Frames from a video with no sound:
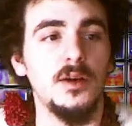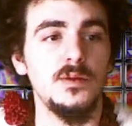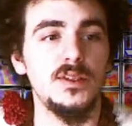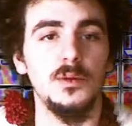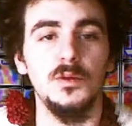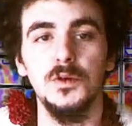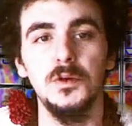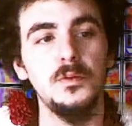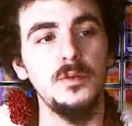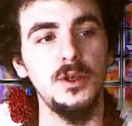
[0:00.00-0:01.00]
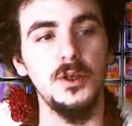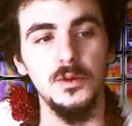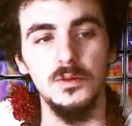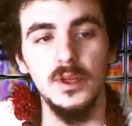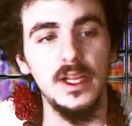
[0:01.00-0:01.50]
Some of them, you
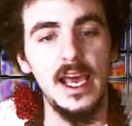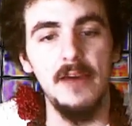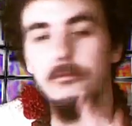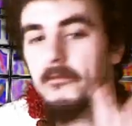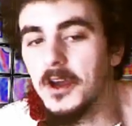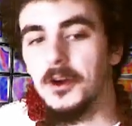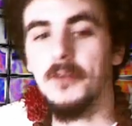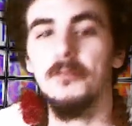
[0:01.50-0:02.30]
know, have very